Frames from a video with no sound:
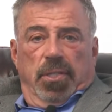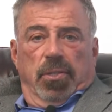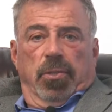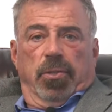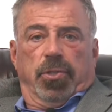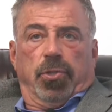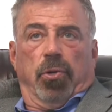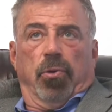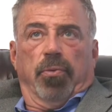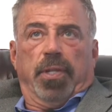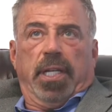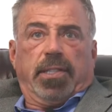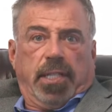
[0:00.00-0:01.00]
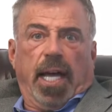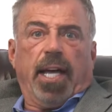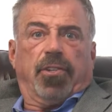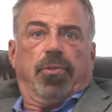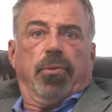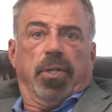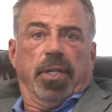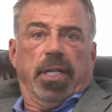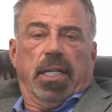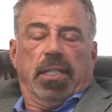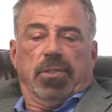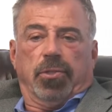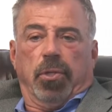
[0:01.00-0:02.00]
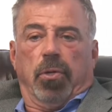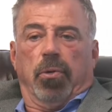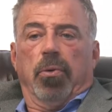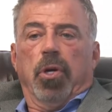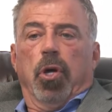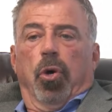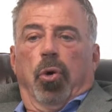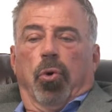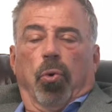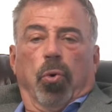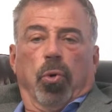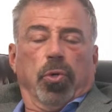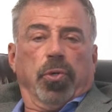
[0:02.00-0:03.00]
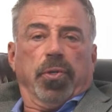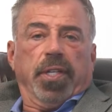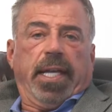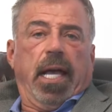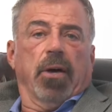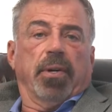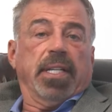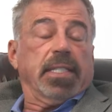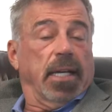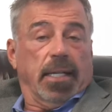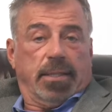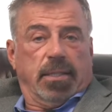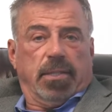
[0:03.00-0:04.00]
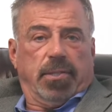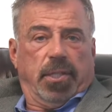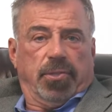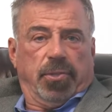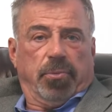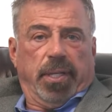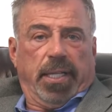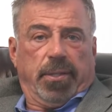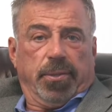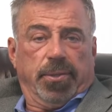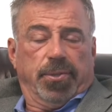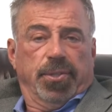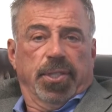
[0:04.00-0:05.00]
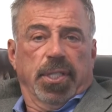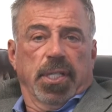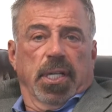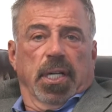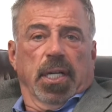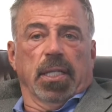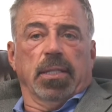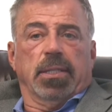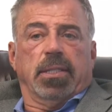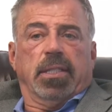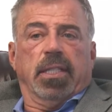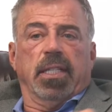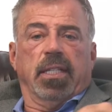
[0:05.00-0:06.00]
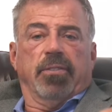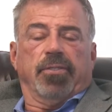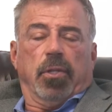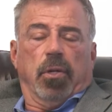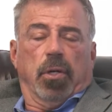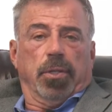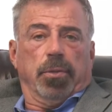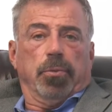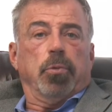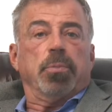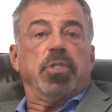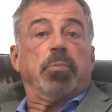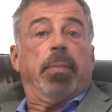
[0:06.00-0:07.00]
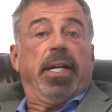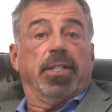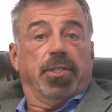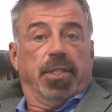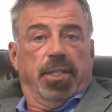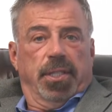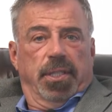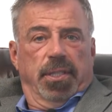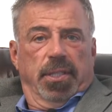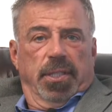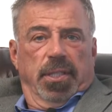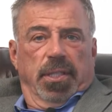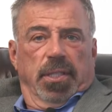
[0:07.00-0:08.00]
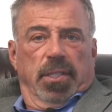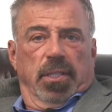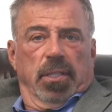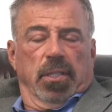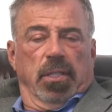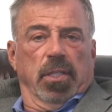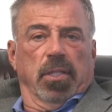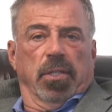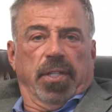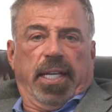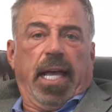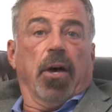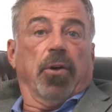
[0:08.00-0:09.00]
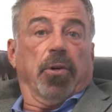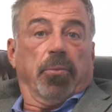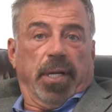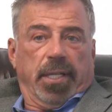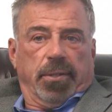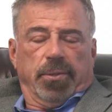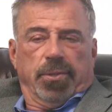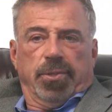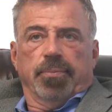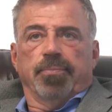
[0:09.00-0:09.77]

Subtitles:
So they tax you on that. So order the county tax assessor records and see if the laundry room is mentioned on the county records.